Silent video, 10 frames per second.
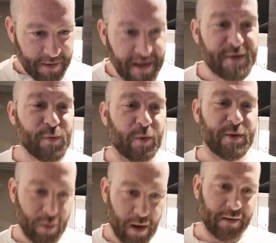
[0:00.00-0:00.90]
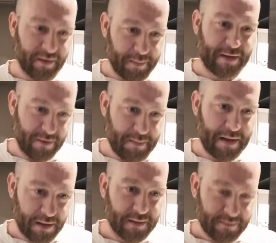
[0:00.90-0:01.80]
Yes, Ro, you are a little bit
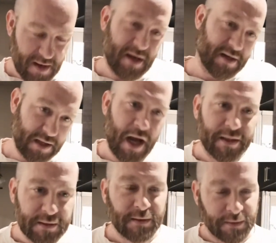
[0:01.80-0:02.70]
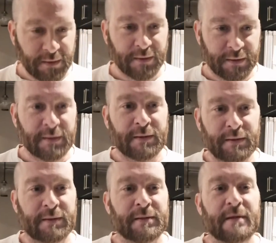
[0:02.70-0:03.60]
creepy. Not going to lie.
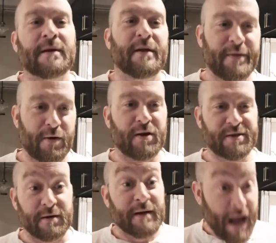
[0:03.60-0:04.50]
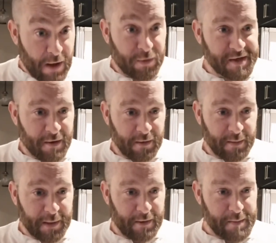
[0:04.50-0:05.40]
There are certain owls that are a
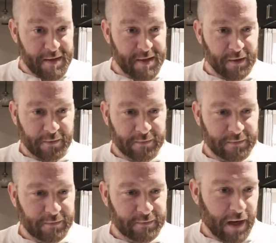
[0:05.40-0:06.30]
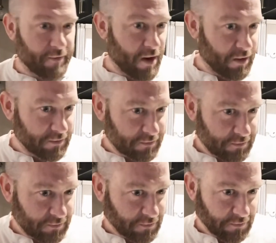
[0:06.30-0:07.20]
little bit creepy too, right, Ro?
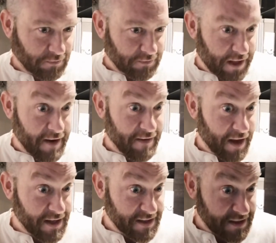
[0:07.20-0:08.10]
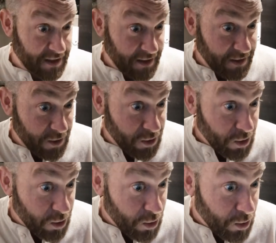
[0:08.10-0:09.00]
And they see
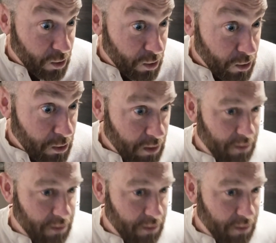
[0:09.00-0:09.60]
you.